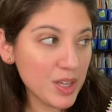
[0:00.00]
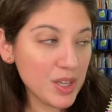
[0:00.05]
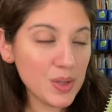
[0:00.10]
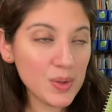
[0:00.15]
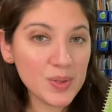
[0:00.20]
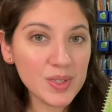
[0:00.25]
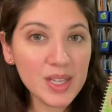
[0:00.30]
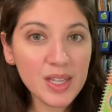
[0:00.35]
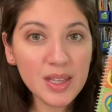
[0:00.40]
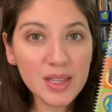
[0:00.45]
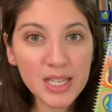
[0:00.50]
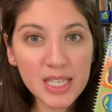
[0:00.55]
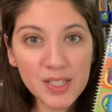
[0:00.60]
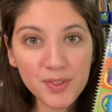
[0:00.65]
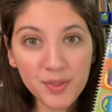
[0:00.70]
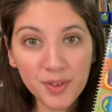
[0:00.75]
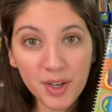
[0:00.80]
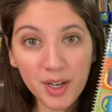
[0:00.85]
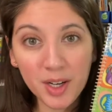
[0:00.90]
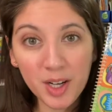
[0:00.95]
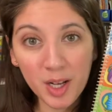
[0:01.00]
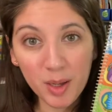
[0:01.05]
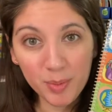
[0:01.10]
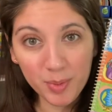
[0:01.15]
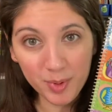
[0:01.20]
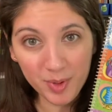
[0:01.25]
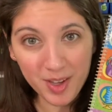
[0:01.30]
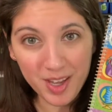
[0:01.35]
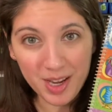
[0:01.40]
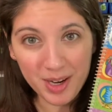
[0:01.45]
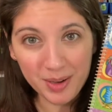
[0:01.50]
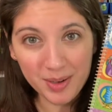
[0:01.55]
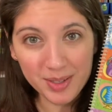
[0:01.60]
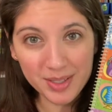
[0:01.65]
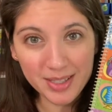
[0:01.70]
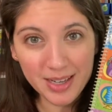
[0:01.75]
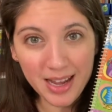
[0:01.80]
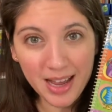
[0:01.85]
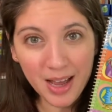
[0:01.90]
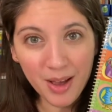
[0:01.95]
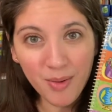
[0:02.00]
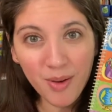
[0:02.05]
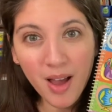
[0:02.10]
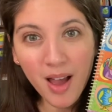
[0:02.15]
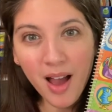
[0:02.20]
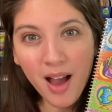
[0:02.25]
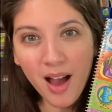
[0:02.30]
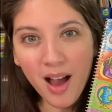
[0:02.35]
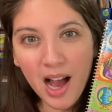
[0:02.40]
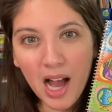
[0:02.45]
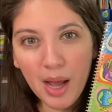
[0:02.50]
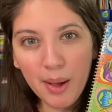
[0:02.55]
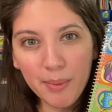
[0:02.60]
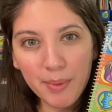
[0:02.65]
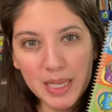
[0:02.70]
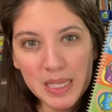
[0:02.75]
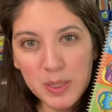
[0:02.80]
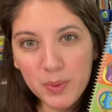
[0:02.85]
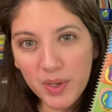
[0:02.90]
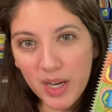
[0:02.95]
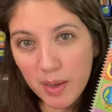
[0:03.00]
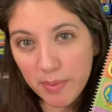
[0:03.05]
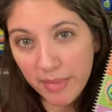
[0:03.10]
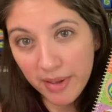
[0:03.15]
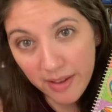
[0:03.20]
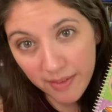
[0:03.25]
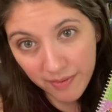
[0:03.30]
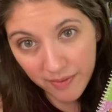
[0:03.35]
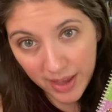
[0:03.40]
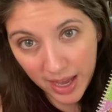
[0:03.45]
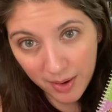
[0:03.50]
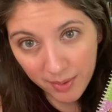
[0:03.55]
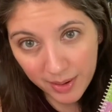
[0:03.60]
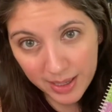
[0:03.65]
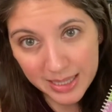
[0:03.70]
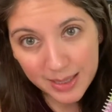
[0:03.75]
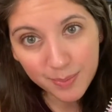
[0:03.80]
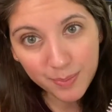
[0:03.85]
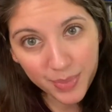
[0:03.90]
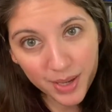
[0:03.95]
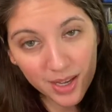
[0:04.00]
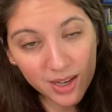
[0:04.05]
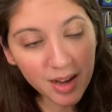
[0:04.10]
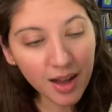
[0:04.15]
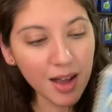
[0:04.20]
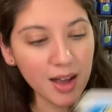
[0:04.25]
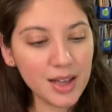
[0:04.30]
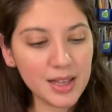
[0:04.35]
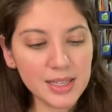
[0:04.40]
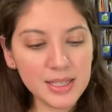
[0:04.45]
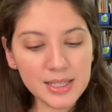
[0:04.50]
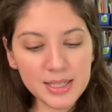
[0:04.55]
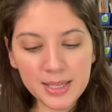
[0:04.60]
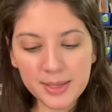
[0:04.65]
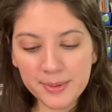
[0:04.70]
using this for a couple years now. It's one of my favorites because